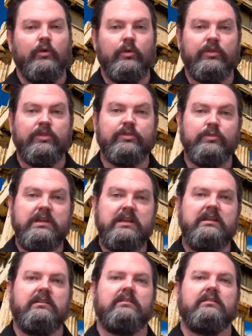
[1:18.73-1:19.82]
were
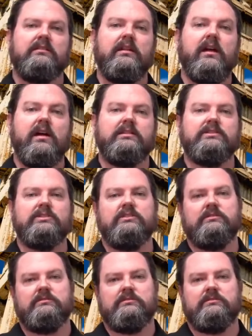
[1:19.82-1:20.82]
three gods.